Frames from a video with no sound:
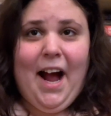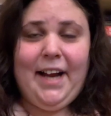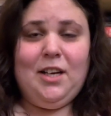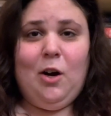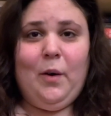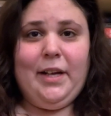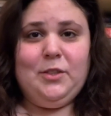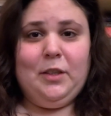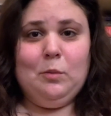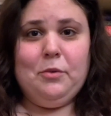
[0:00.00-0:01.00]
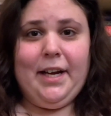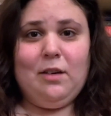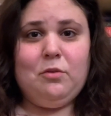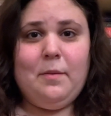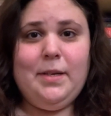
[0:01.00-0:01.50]
know I took a break
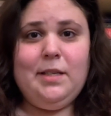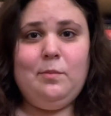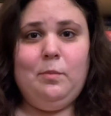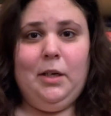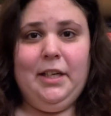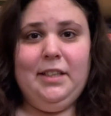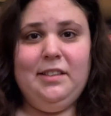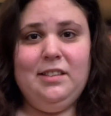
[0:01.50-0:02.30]
from it, but